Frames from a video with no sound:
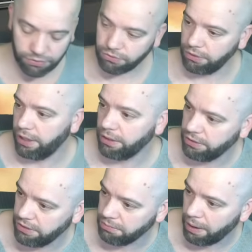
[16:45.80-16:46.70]
So like
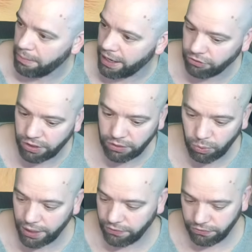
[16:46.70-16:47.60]
these are my mandrake
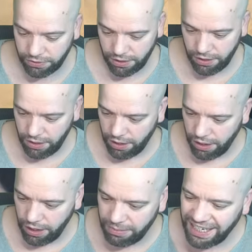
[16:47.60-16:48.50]
ones.
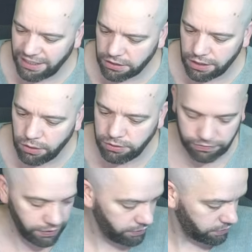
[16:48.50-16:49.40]
He does loads of
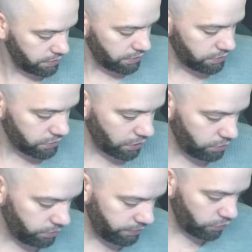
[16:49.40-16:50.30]
these. So
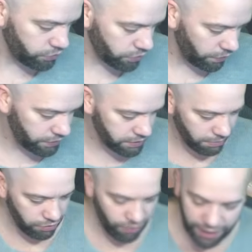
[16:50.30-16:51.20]
we've also got, these are
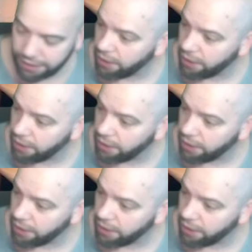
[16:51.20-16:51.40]
my rattling